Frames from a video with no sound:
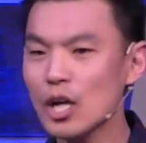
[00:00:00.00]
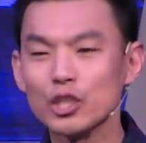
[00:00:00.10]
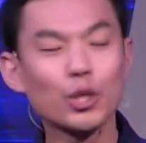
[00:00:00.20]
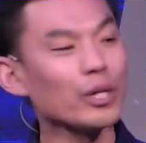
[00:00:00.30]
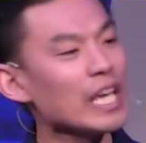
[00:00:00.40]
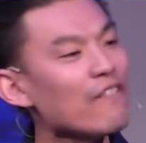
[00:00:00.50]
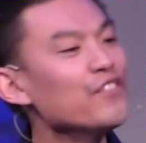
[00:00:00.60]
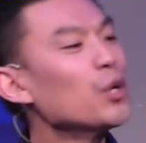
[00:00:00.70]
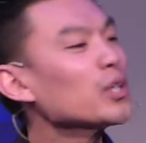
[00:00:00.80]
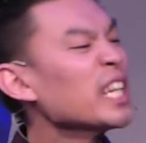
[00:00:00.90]
So
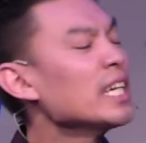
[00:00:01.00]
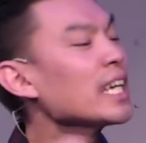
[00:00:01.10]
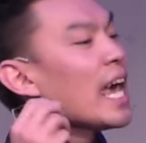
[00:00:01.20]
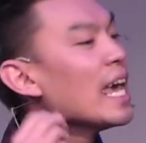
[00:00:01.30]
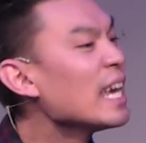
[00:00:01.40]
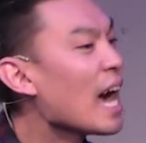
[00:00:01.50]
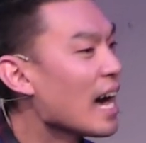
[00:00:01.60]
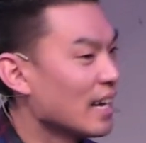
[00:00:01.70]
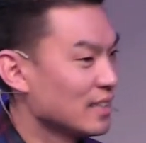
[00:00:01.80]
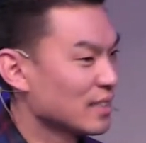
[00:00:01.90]
if you're King
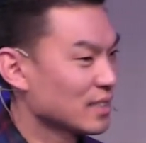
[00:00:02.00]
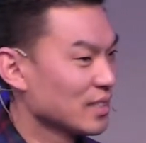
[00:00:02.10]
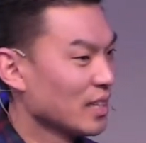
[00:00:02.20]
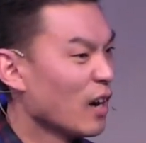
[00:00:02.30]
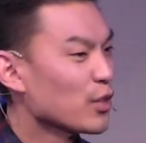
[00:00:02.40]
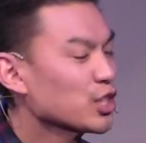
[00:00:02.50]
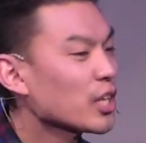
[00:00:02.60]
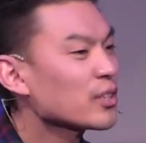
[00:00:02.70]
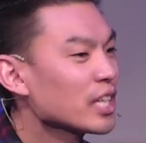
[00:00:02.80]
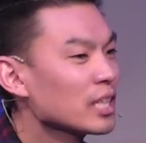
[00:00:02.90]
Ahaz of the
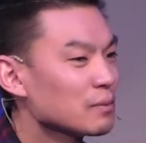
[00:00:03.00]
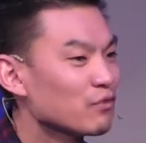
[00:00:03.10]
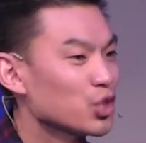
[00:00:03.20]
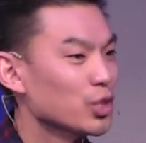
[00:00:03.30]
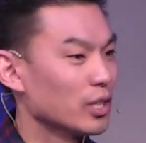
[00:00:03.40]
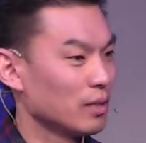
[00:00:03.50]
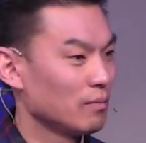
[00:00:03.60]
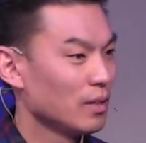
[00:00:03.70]
southern kingdom of Judah,